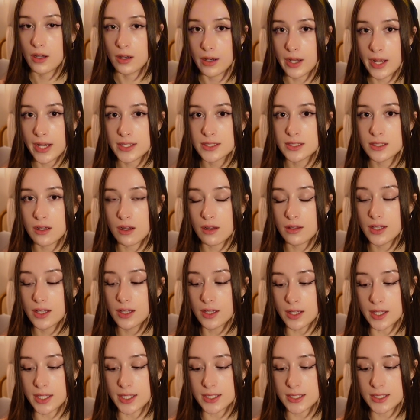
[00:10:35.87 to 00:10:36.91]
Next on the
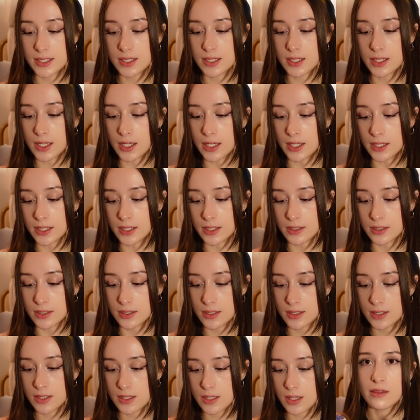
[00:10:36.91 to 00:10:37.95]
list
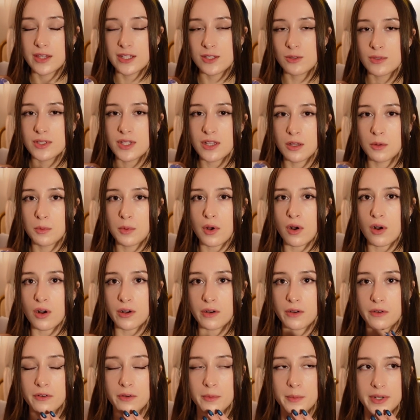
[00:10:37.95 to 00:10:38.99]
is, this one's a little bit
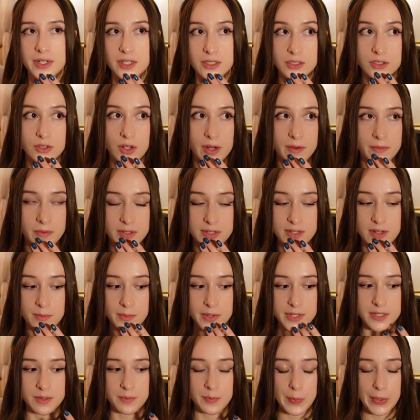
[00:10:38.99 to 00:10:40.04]
harder for me to describe for some
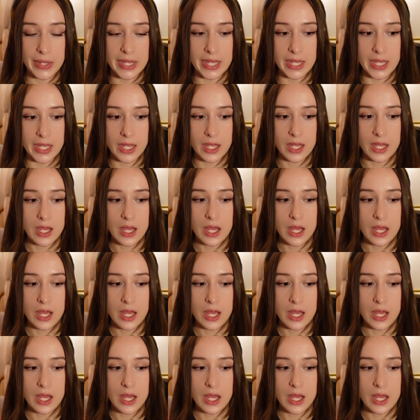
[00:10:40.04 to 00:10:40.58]
reason, but